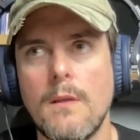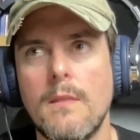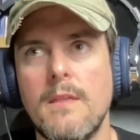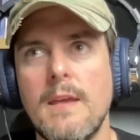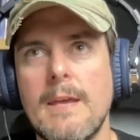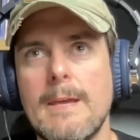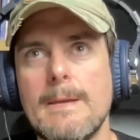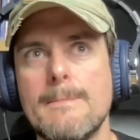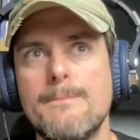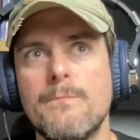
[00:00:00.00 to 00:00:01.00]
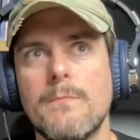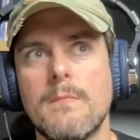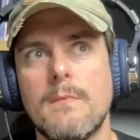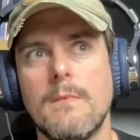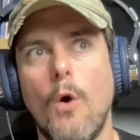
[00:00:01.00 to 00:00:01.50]
the
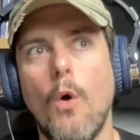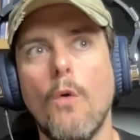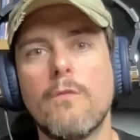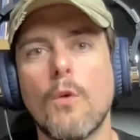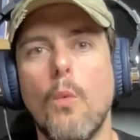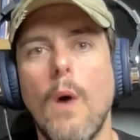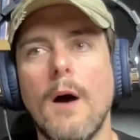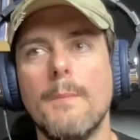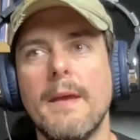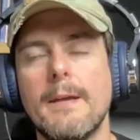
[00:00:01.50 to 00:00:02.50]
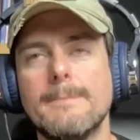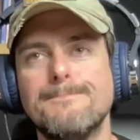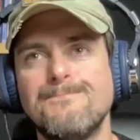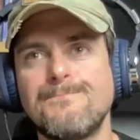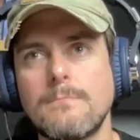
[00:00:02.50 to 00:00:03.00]
overwhelming